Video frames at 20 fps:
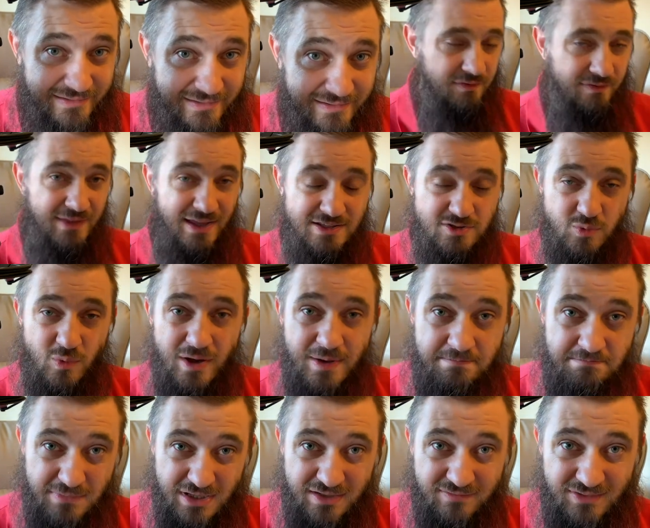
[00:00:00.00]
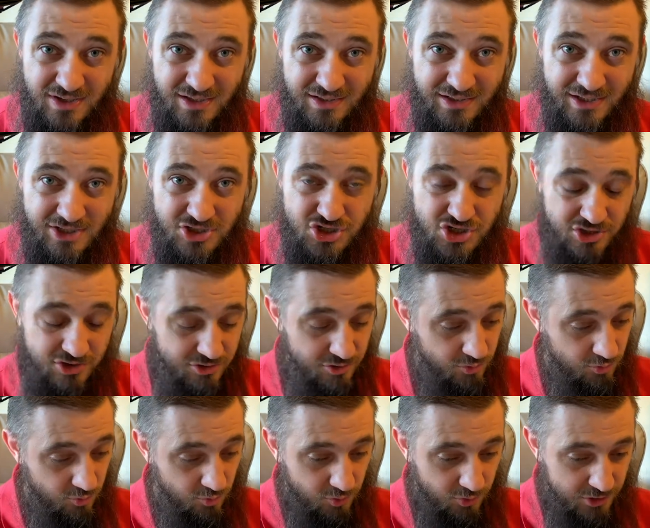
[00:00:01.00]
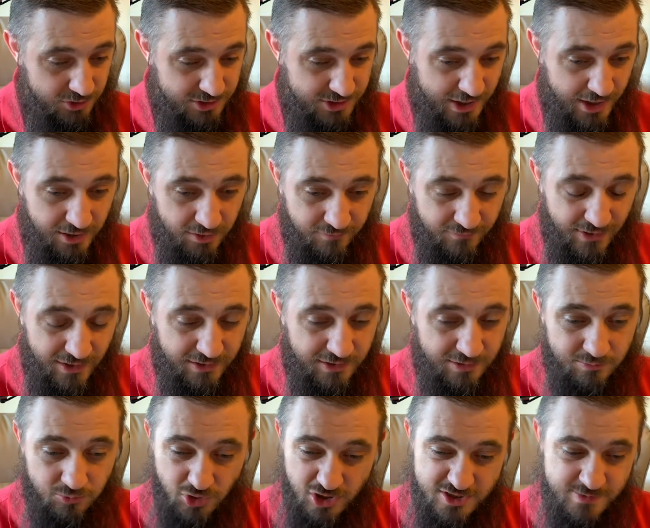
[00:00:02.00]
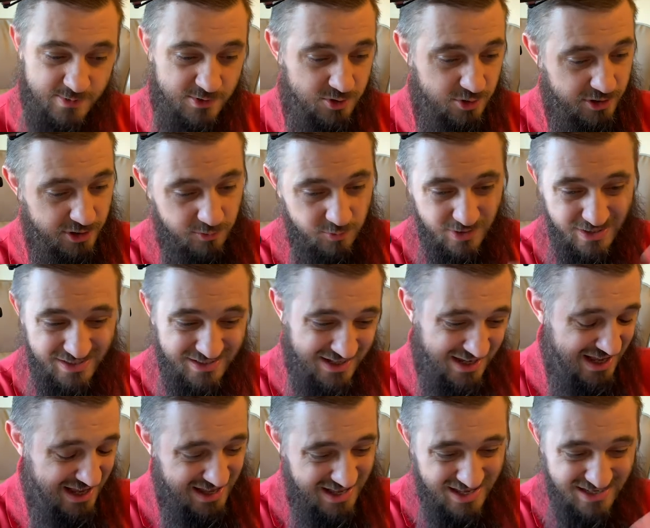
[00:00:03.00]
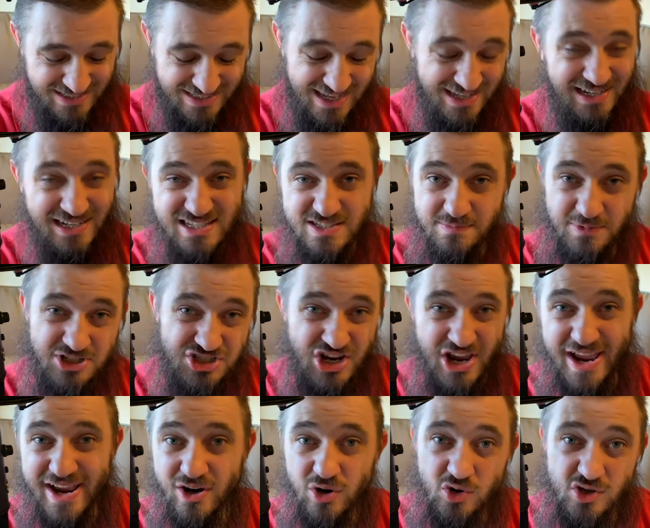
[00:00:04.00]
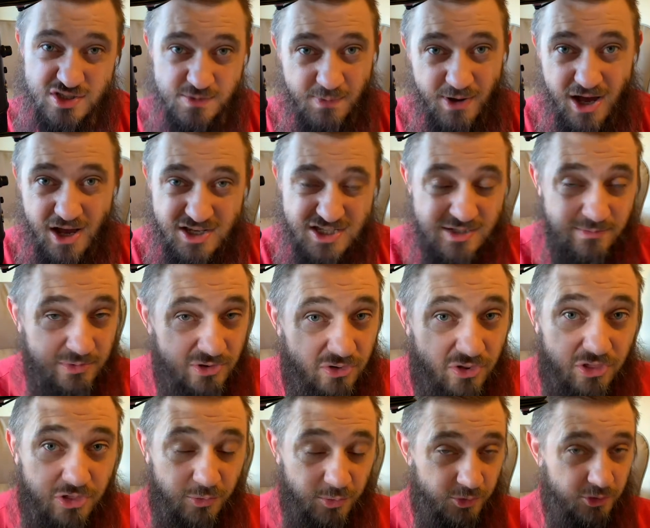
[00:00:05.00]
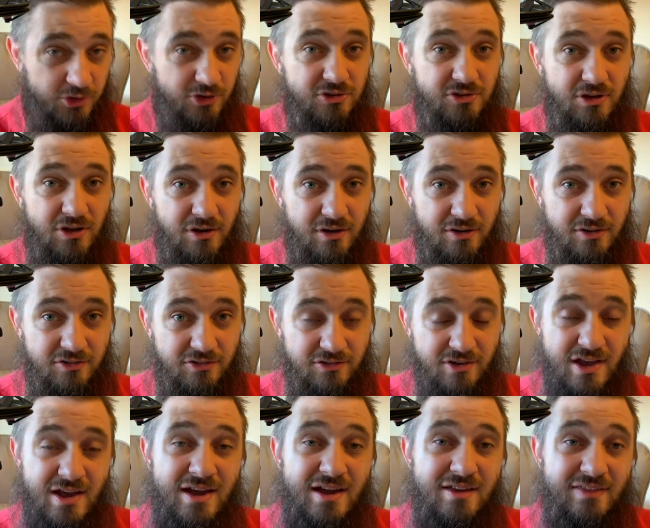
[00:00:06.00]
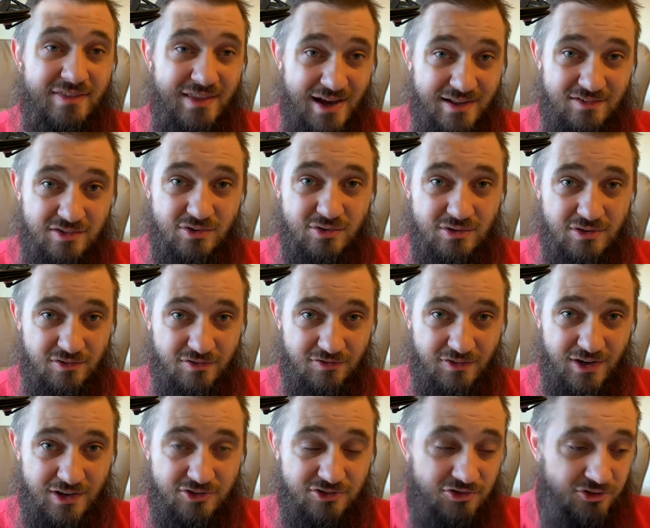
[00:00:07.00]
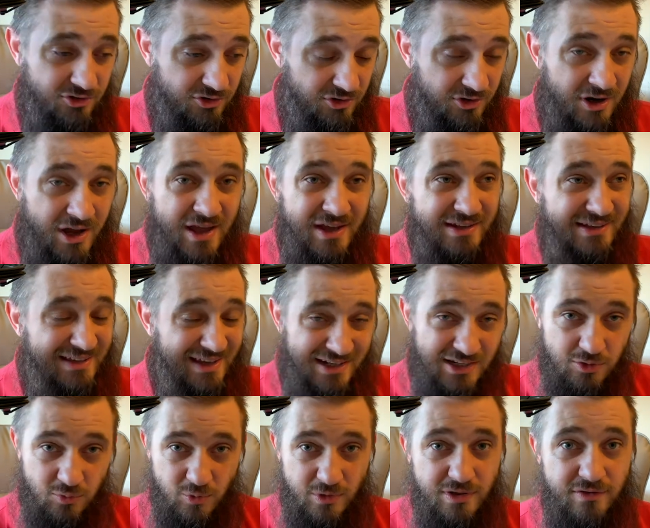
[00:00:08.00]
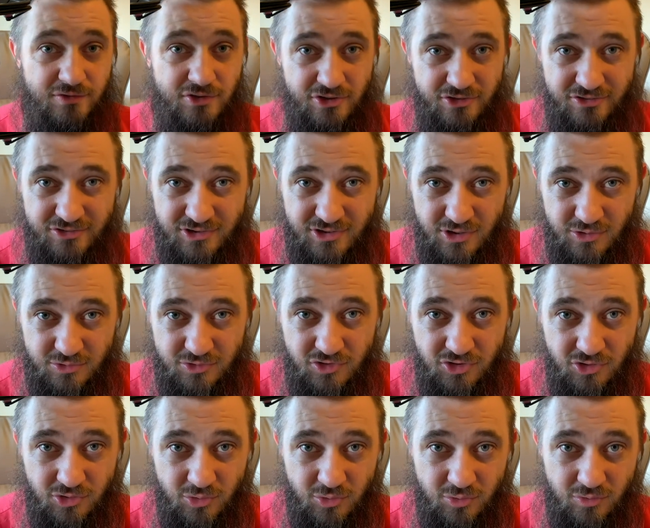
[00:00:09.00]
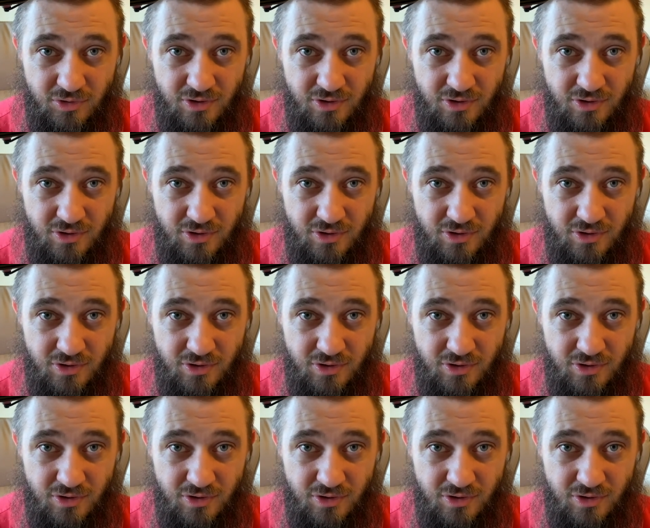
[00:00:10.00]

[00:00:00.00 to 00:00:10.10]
That's why minute ventilation, tidal volume respiratory rate, getting as much air as possible through your lungs, that's going to affect your getting rid of your CO2.